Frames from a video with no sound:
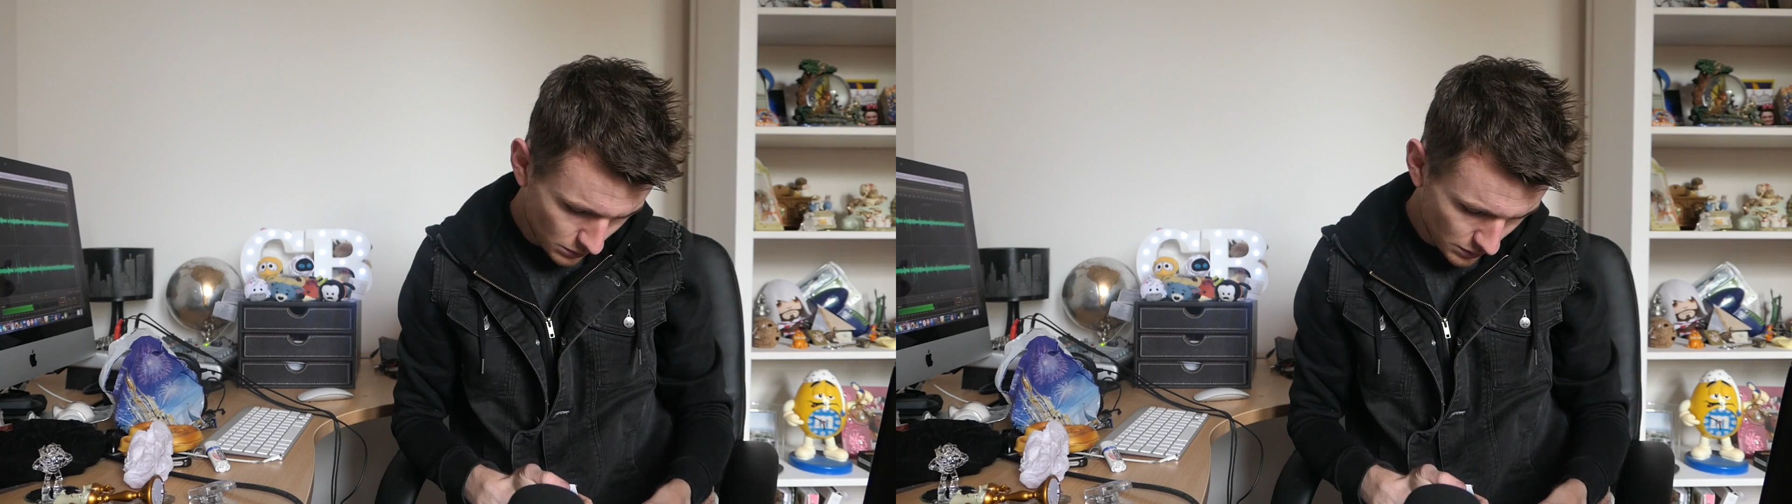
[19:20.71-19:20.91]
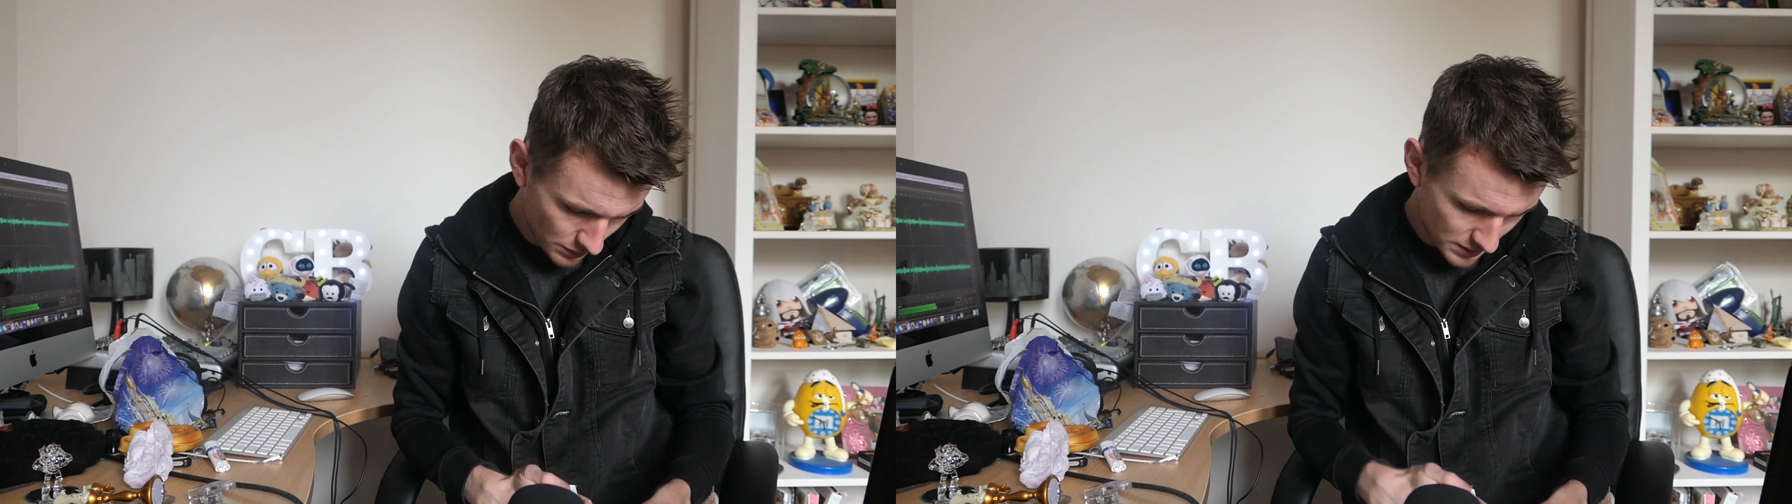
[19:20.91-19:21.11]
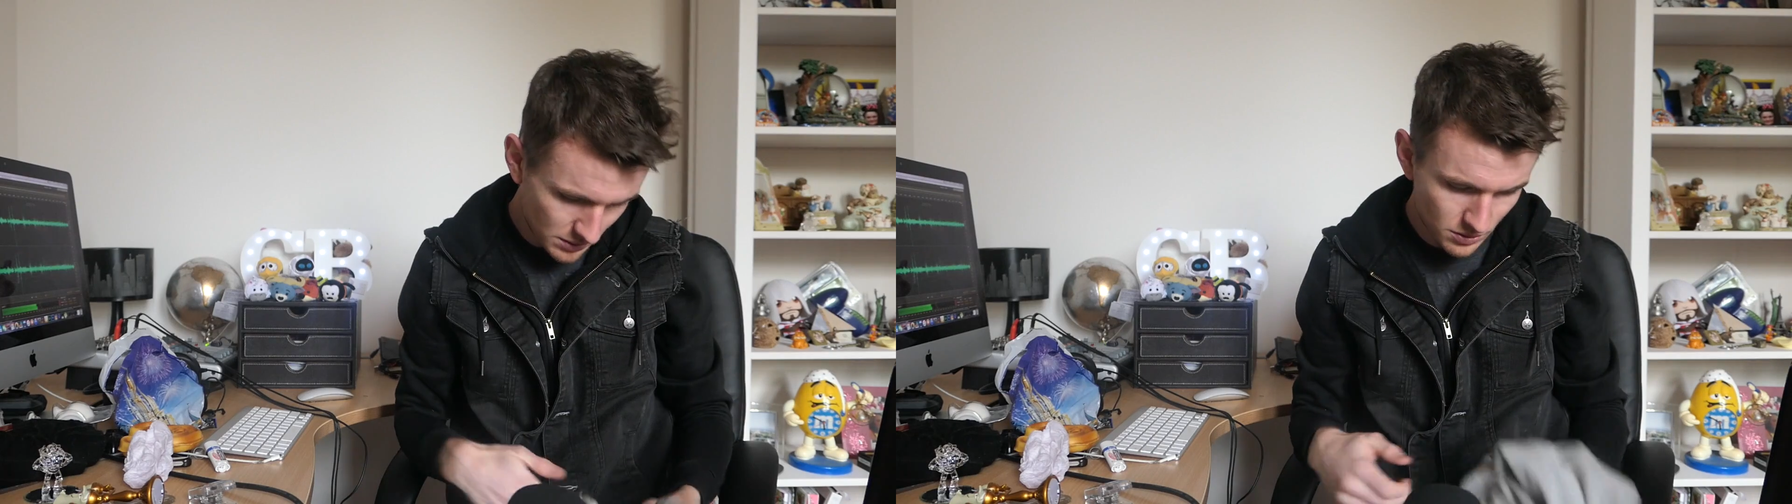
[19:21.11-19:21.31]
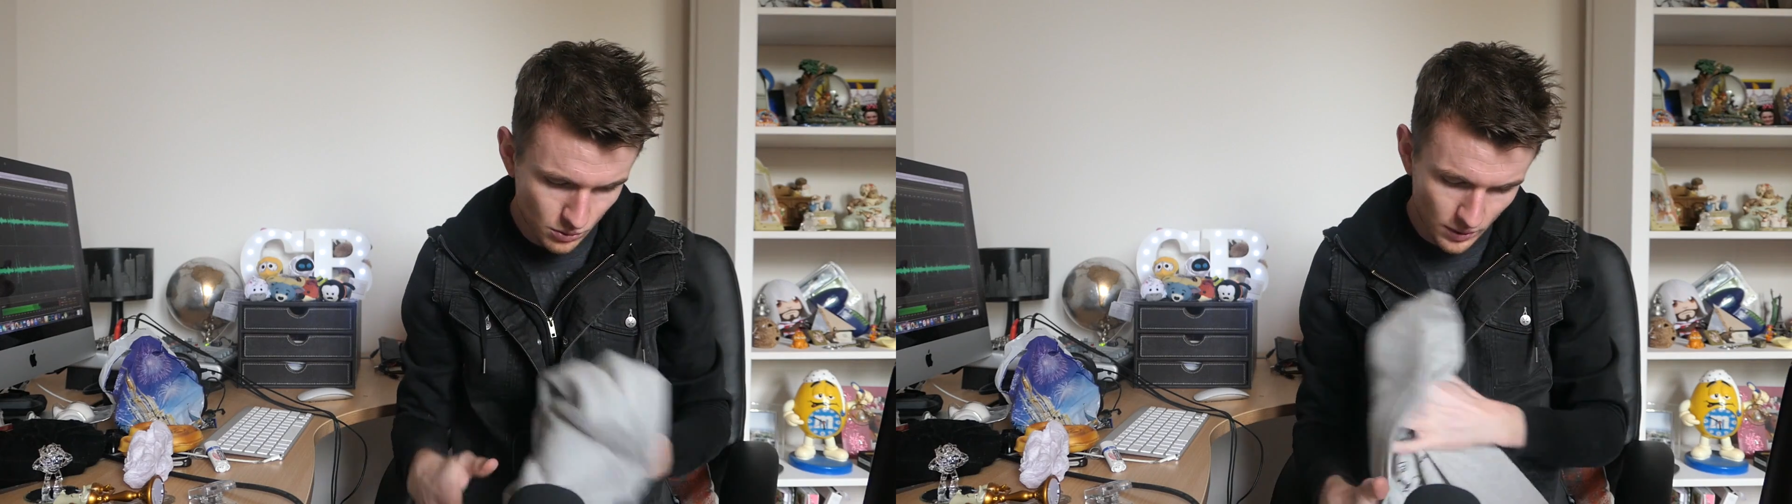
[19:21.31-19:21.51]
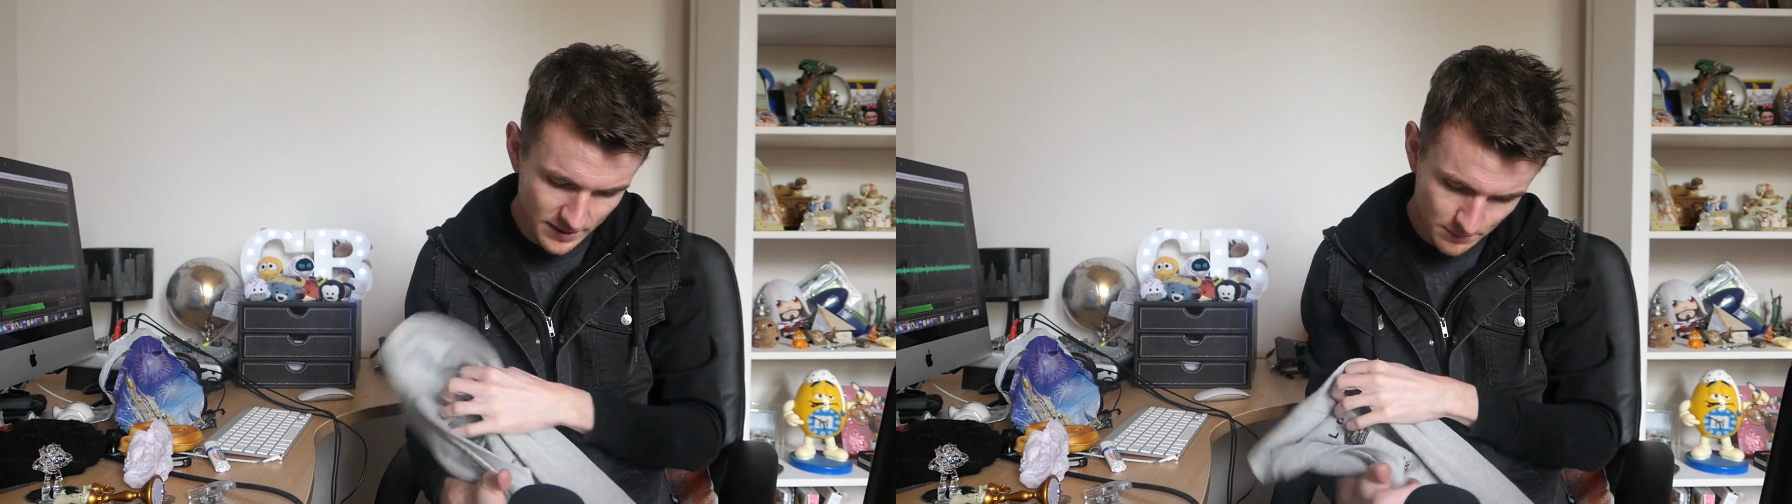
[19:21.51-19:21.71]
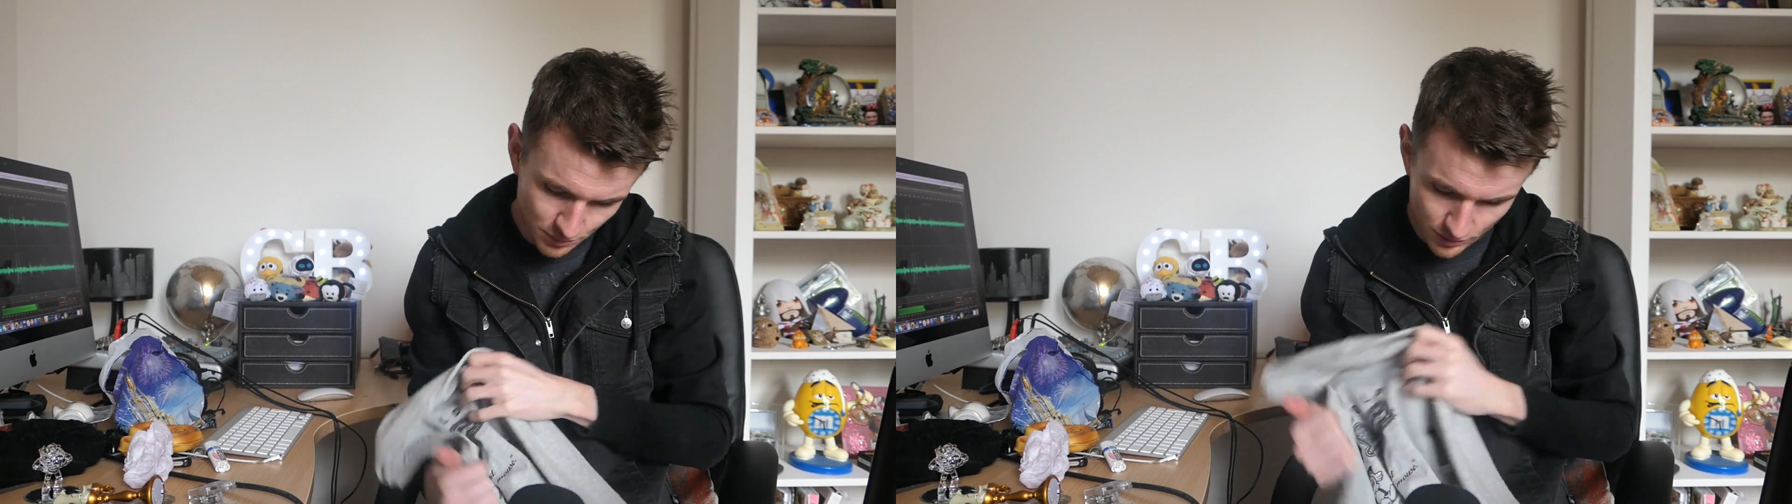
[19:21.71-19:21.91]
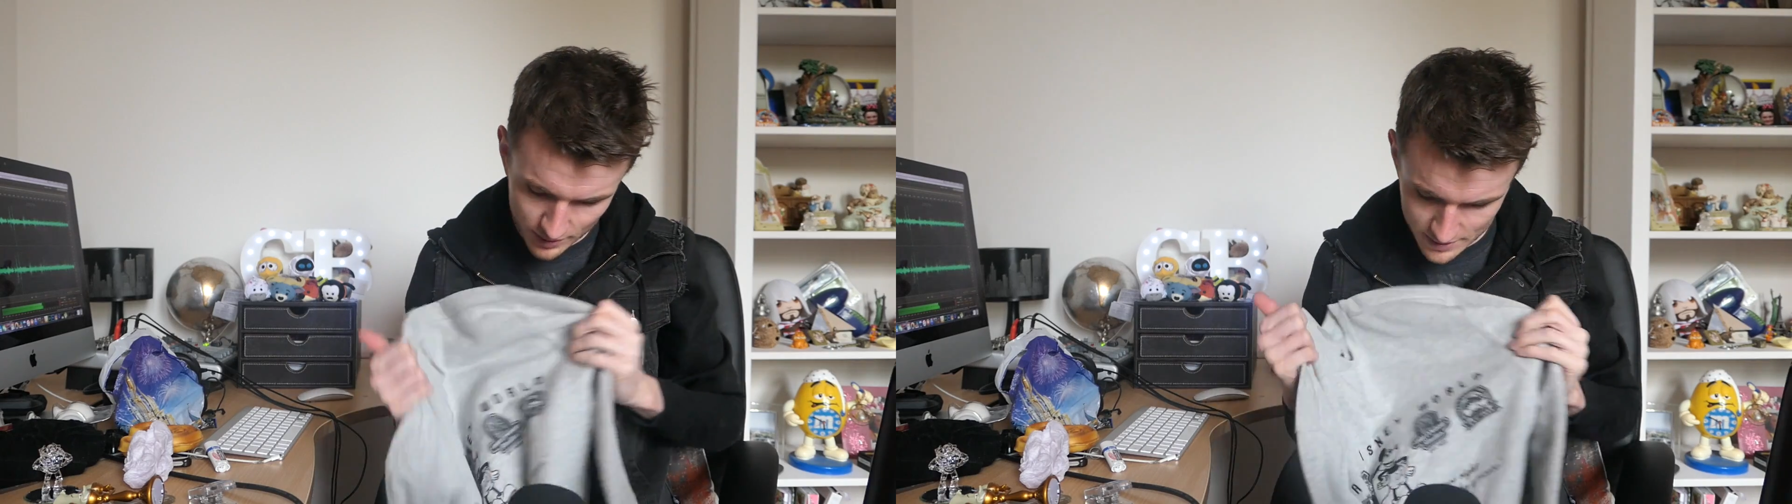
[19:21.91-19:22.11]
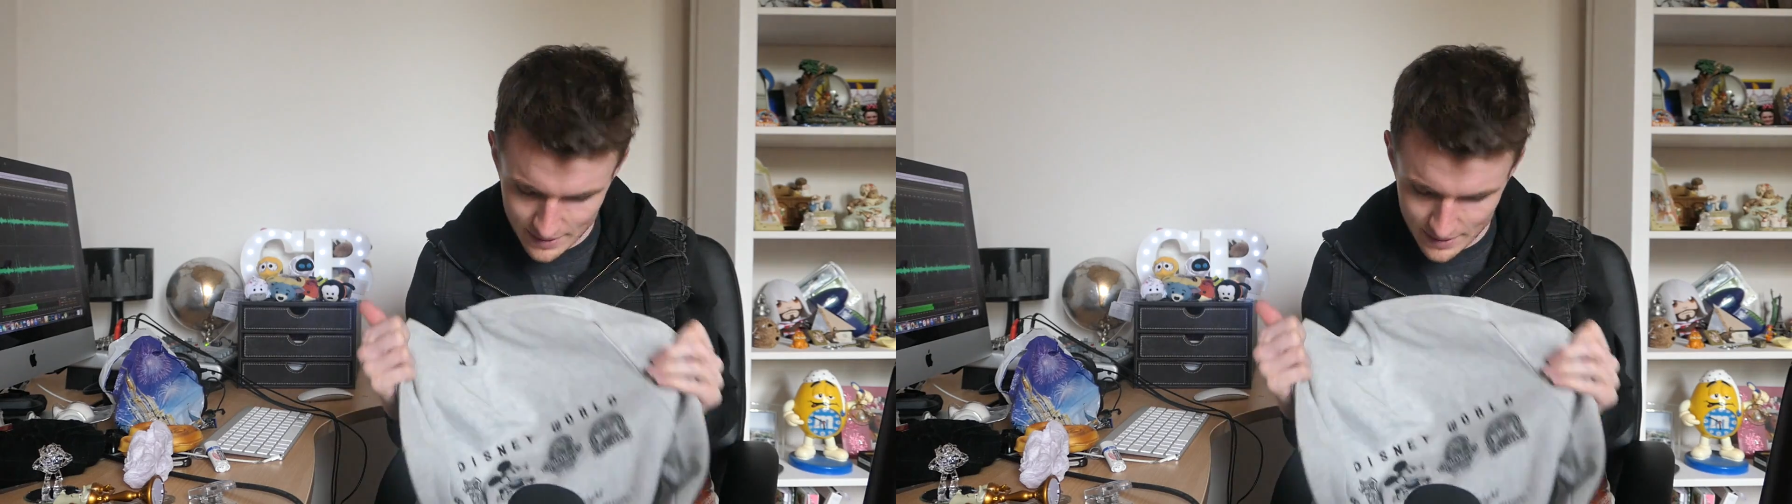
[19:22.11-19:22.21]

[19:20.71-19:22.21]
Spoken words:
was quite pricey.